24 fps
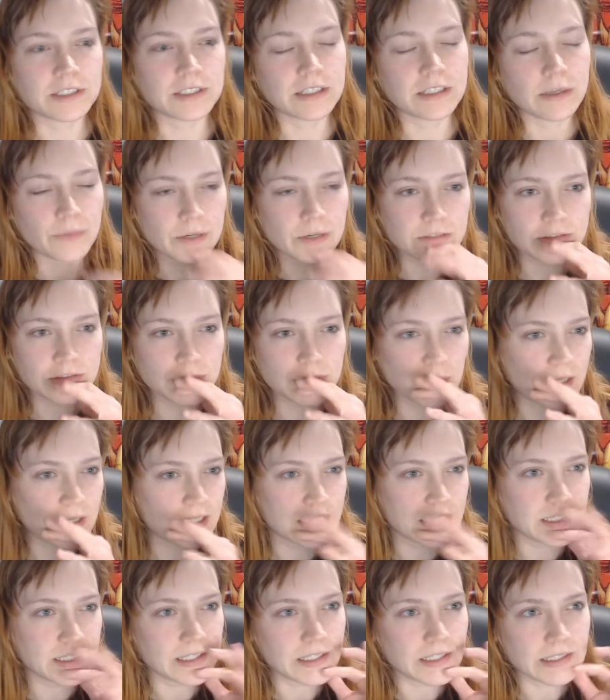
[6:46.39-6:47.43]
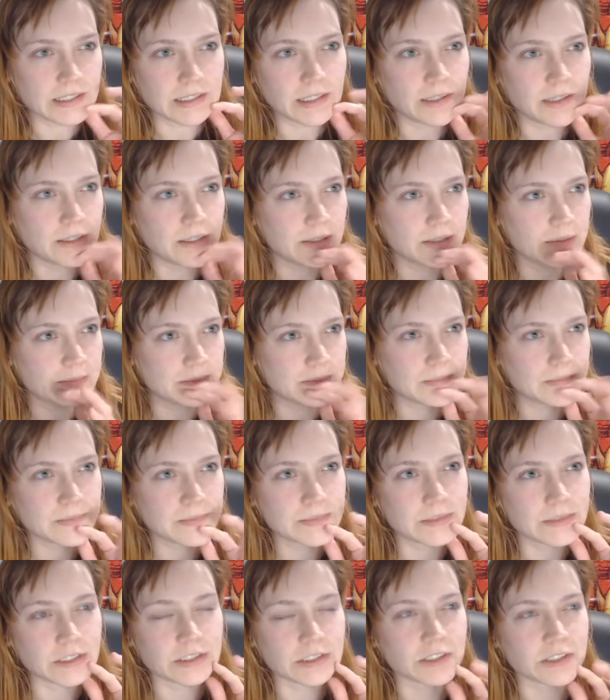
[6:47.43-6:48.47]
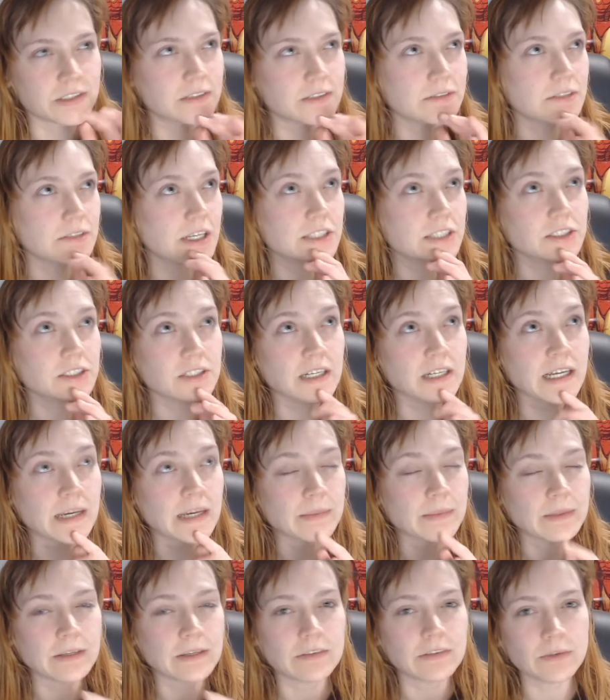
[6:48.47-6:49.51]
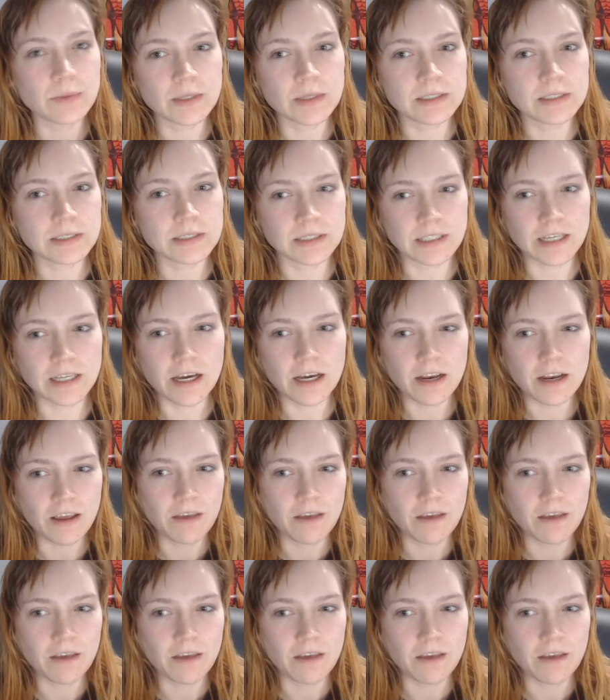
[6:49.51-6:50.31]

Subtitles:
I watched one just yesterday, I believe it was, and he got a